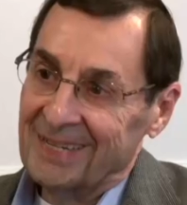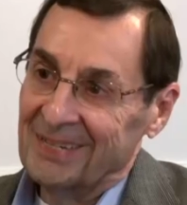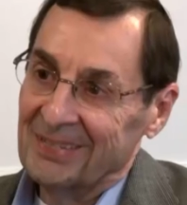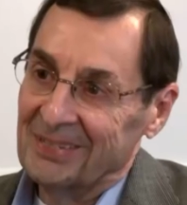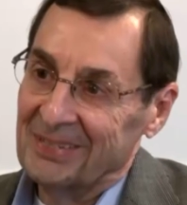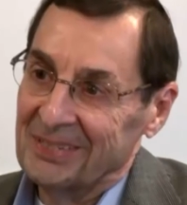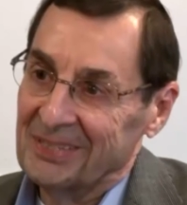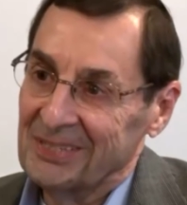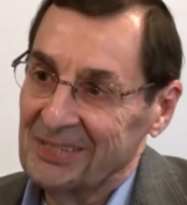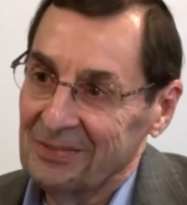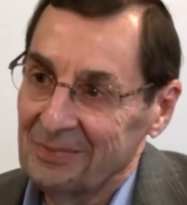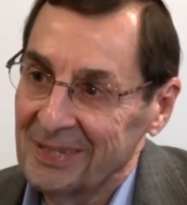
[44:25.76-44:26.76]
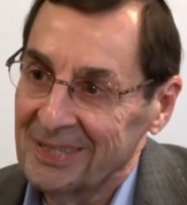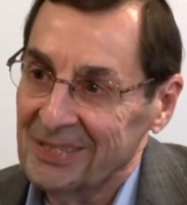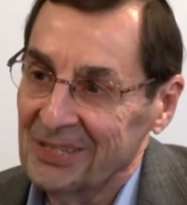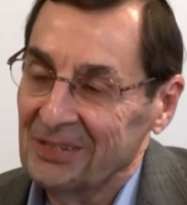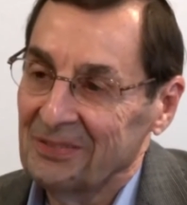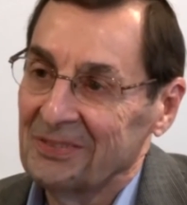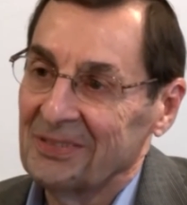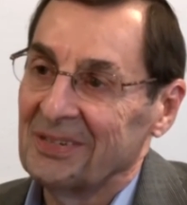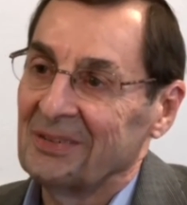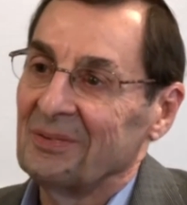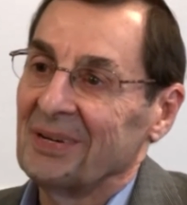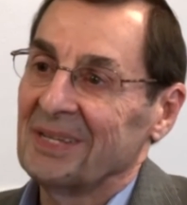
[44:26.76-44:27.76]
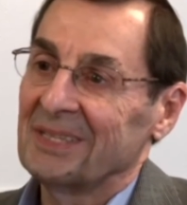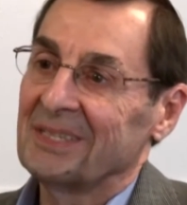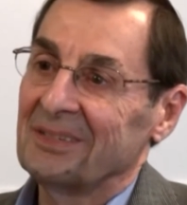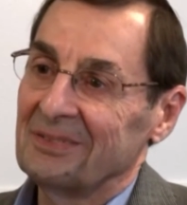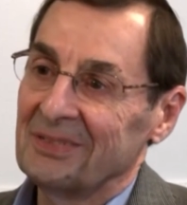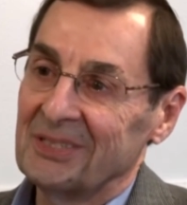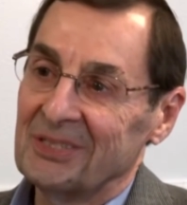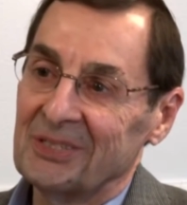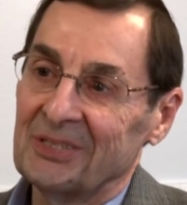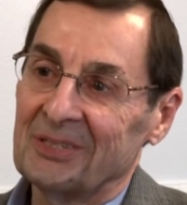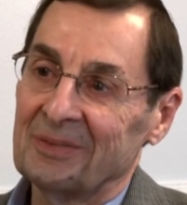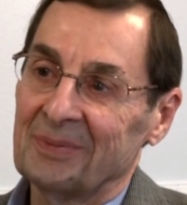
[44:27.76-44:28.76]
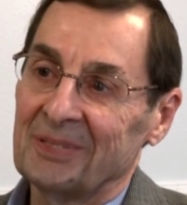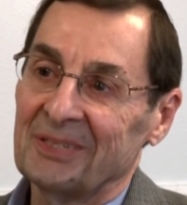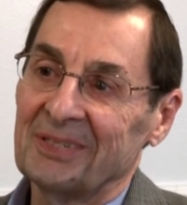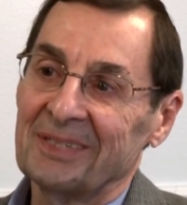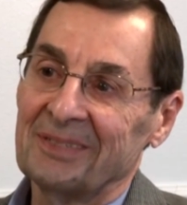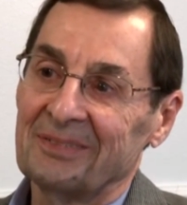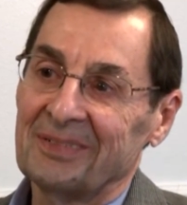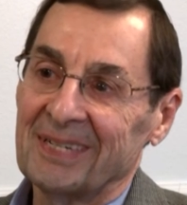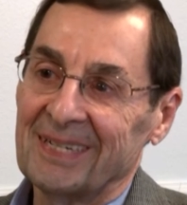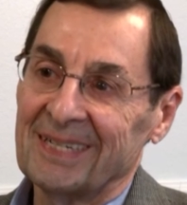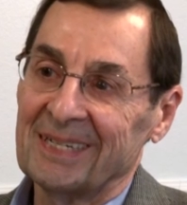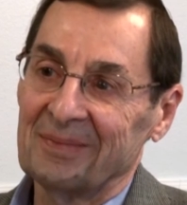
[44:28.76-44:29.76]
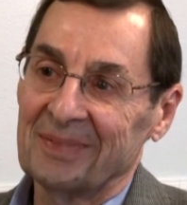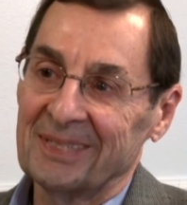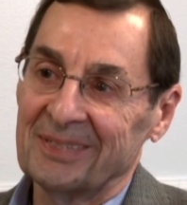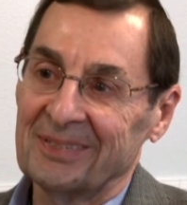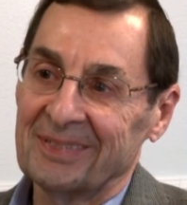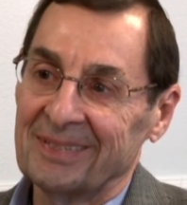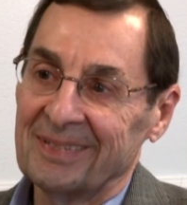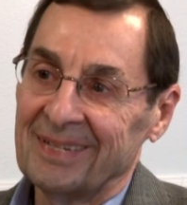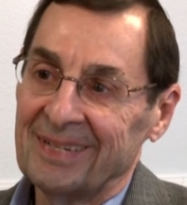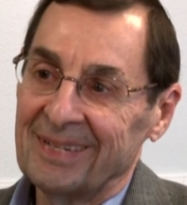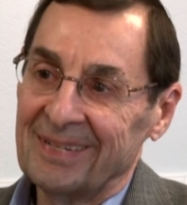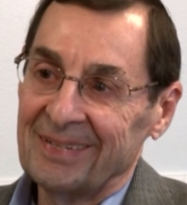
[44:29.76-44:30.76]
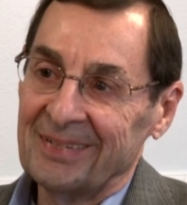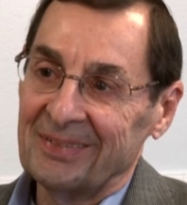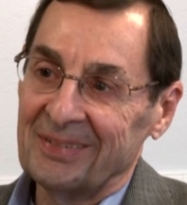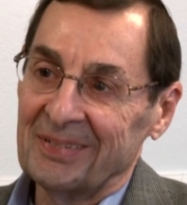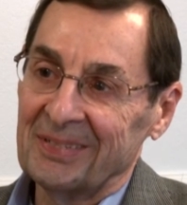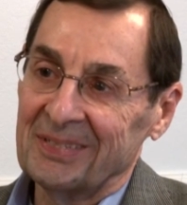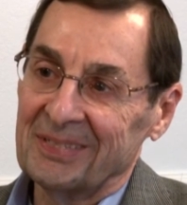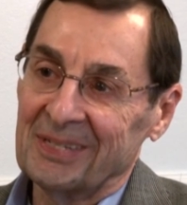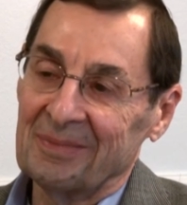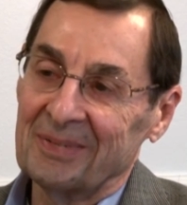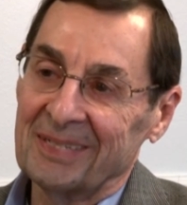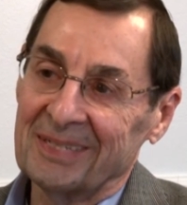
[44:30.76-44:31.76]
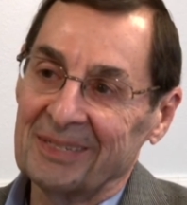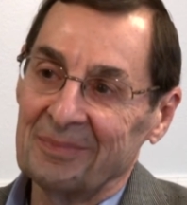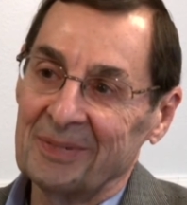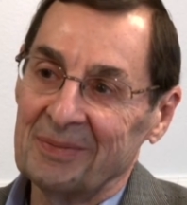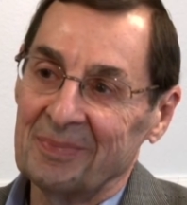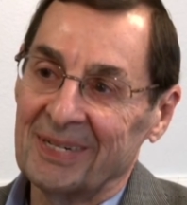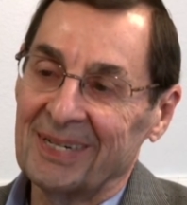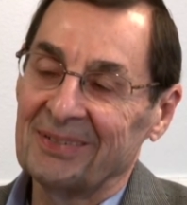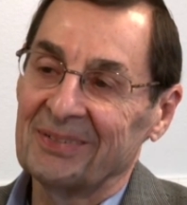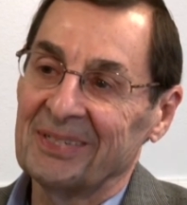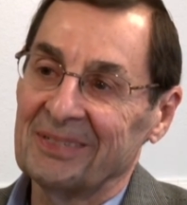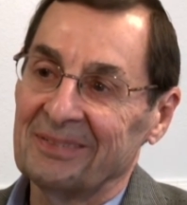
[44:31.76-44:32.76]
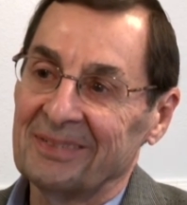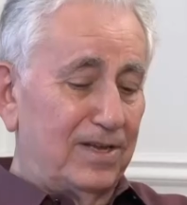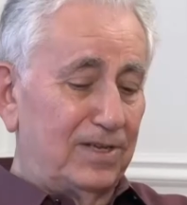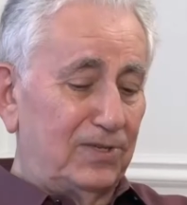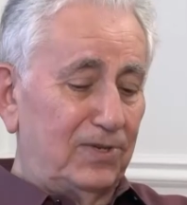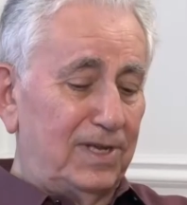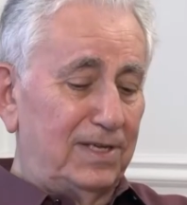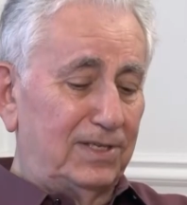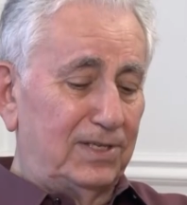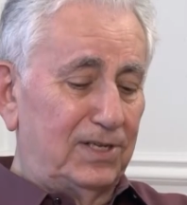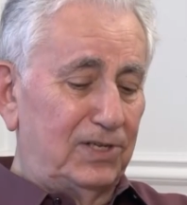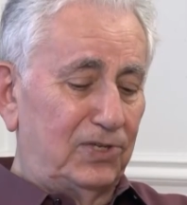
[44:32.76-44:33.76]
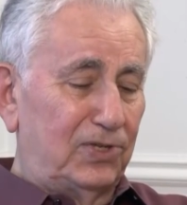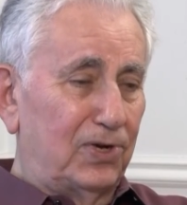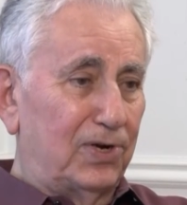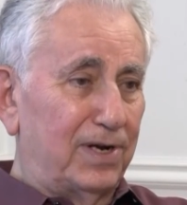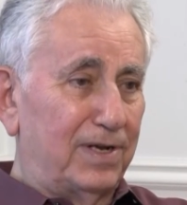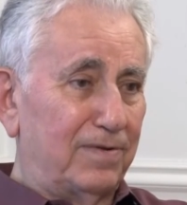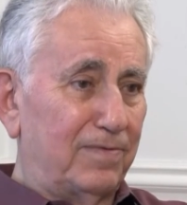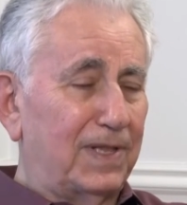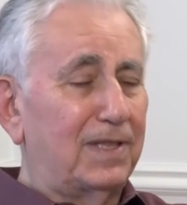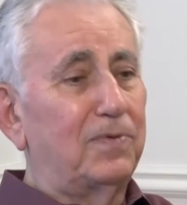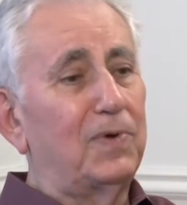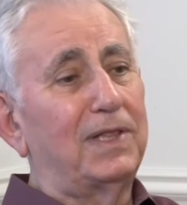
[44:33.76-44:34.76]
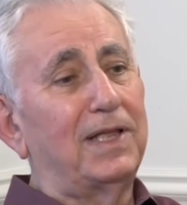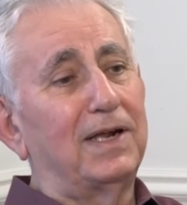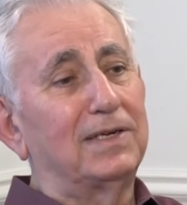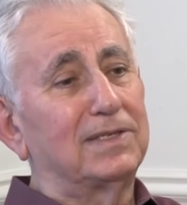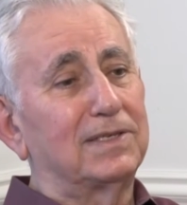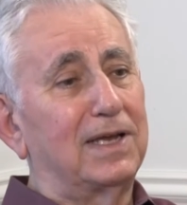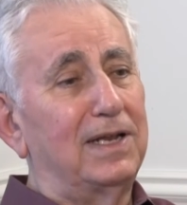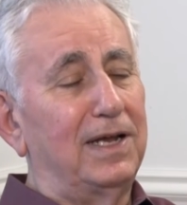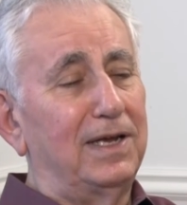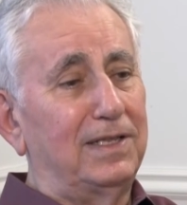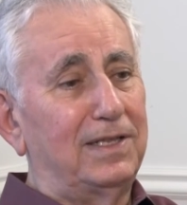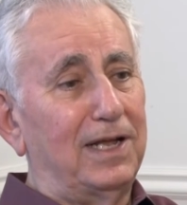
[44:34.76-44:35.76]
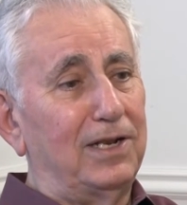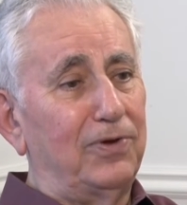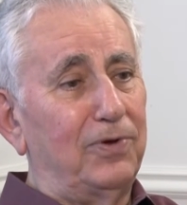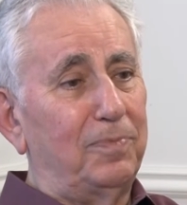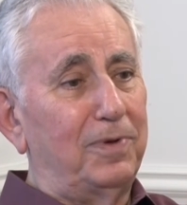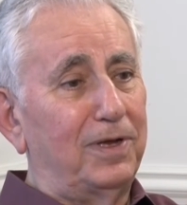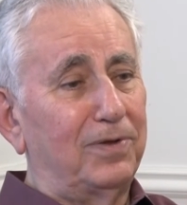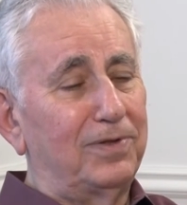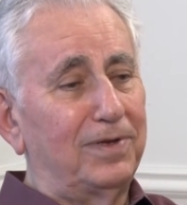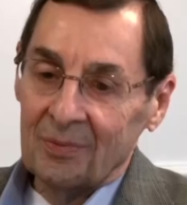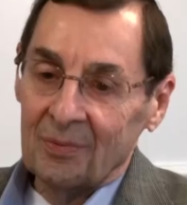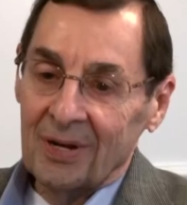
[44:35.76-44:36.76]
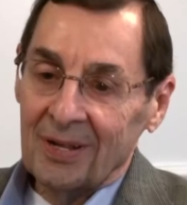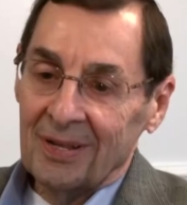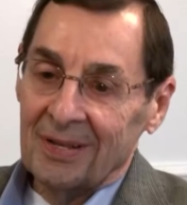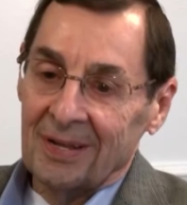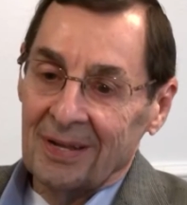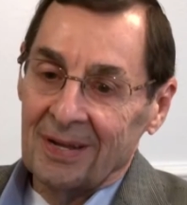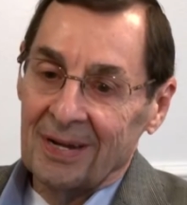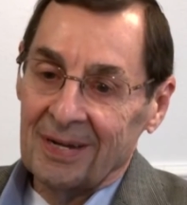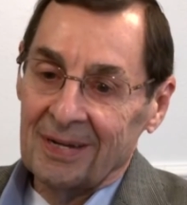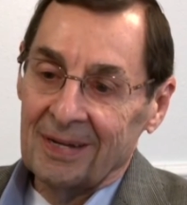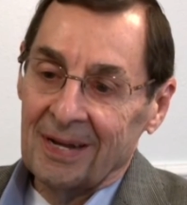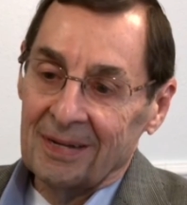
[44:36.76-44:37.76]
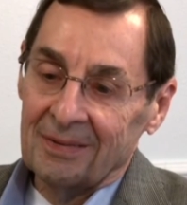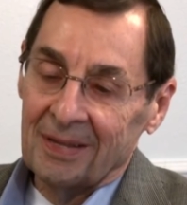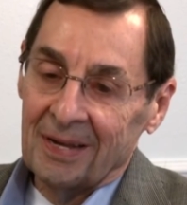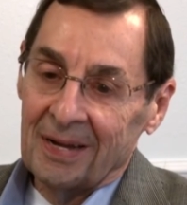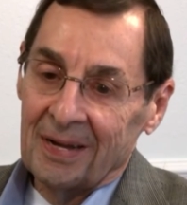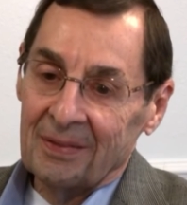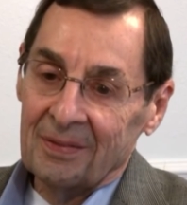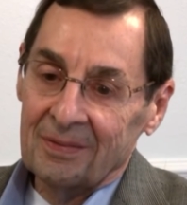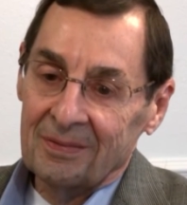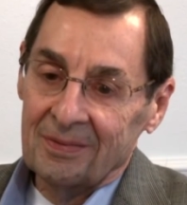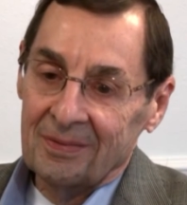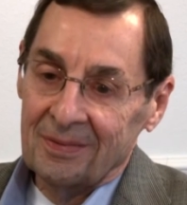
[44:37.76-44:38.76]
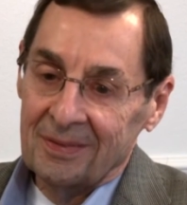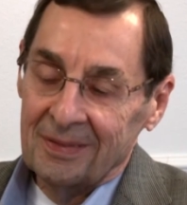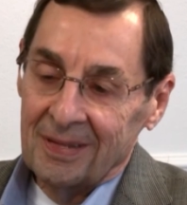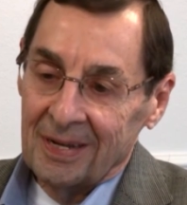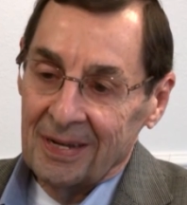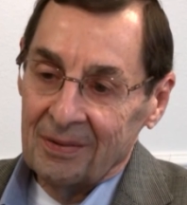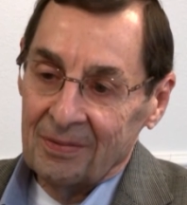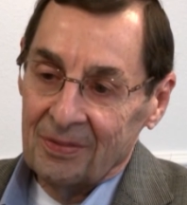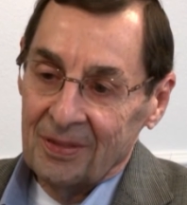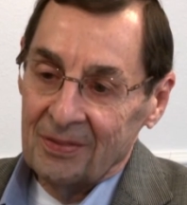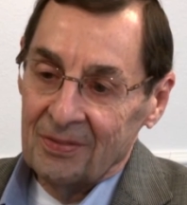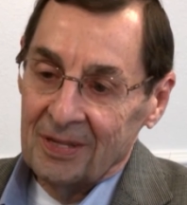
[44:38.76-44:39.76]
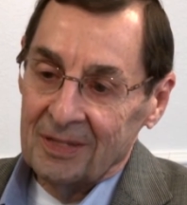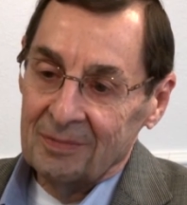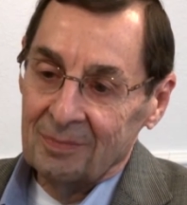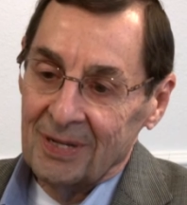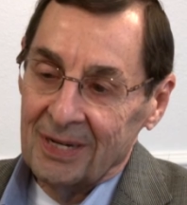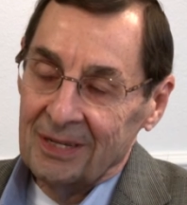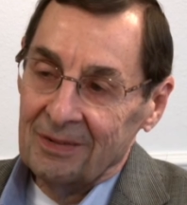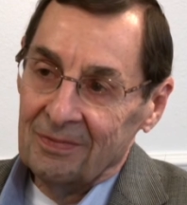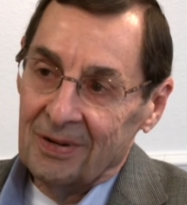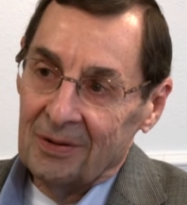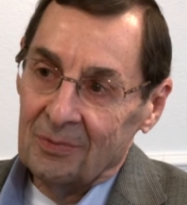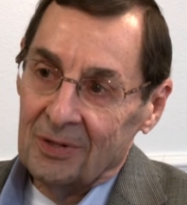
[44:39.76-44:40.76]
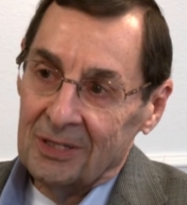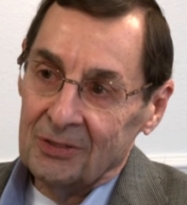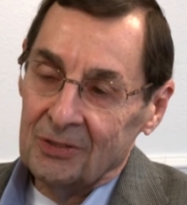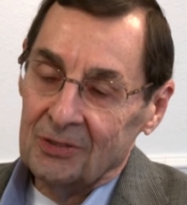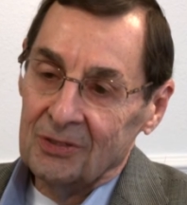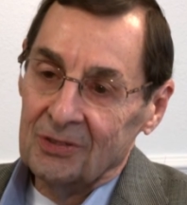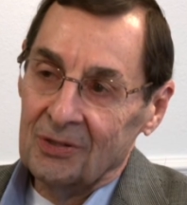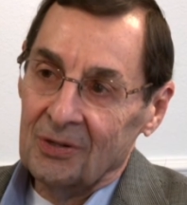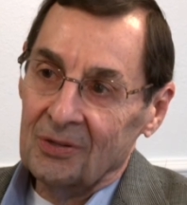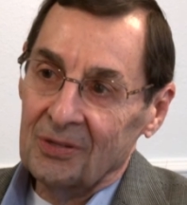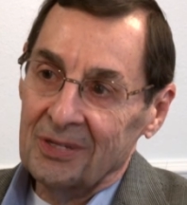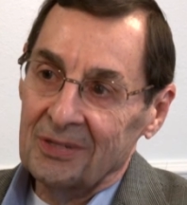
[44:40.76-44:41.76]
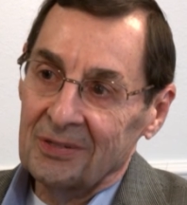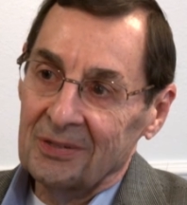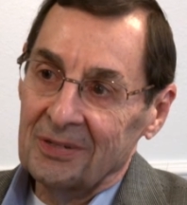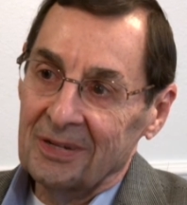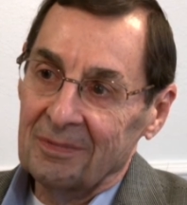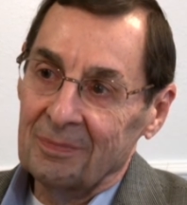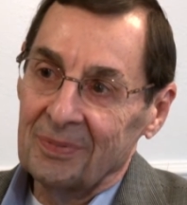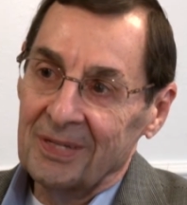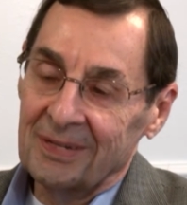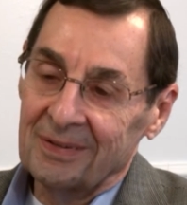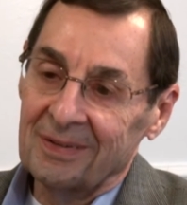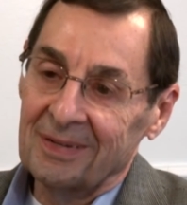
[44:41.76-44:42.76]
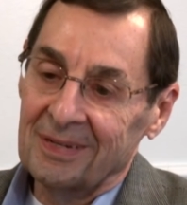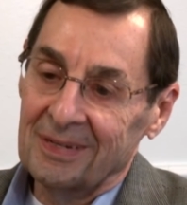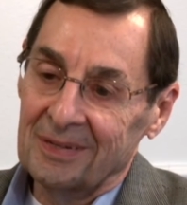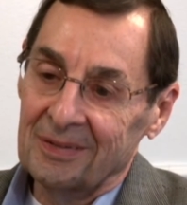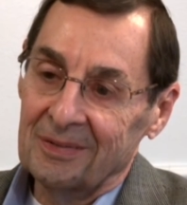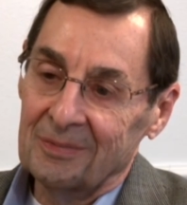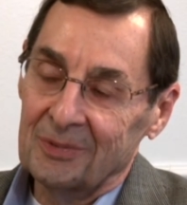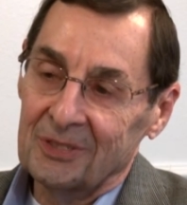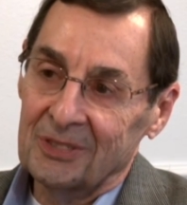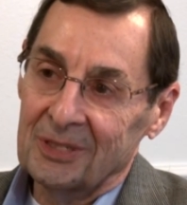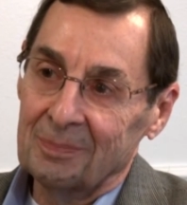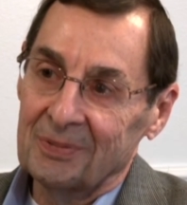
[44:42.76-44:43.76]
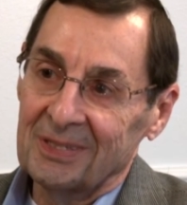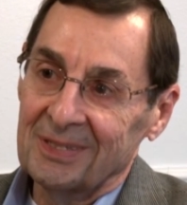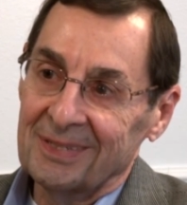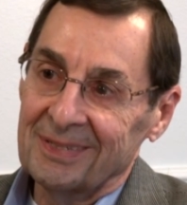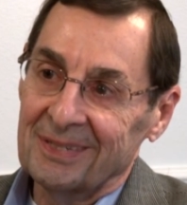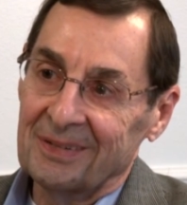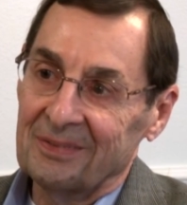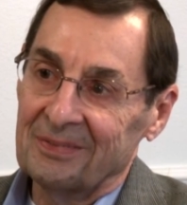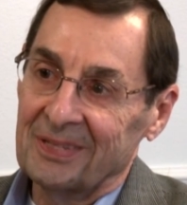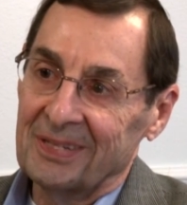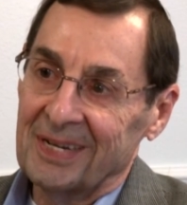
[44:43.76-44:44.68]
Spectacular achievements over a relatively short period of time. That's really something to be proud of. So that's the story. What, what else can I tell you about? Well, uh, I, I think that many of our watchers know that you have been a recipient of the